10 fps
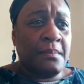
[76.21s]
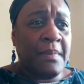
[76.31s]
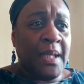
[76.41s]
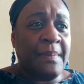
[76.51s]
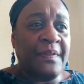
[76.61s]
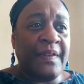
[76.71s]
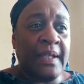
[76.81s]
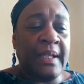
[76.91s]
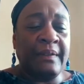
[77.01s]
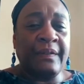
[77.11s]
maybe
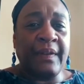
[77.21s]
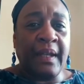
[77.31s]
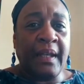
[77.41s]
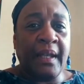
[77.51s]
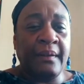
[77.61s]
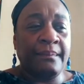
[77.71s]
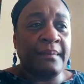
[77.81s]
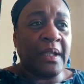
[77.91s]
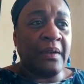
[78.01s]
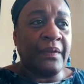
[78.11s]
feeling fear
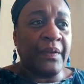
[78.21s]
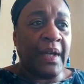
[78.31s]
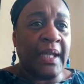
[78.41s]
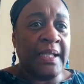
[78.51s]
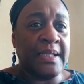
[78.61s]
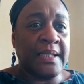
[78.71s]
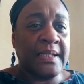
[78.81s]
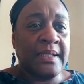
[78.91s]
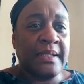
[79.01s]
and afraid,